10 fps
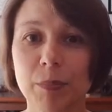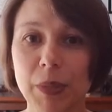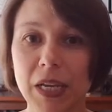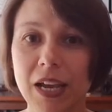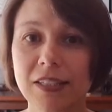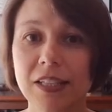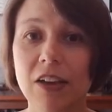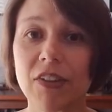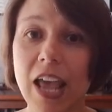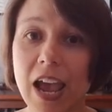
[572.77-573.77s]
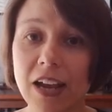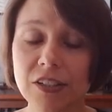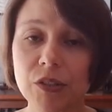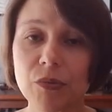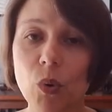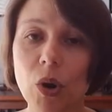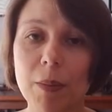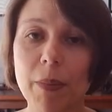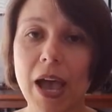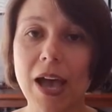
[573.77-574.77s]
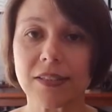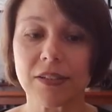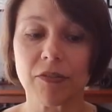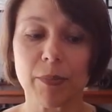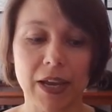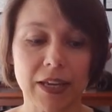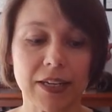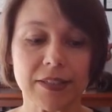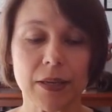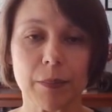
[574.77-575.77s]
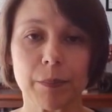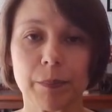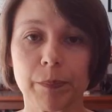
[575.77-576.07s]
because of an active or a passive mechanism?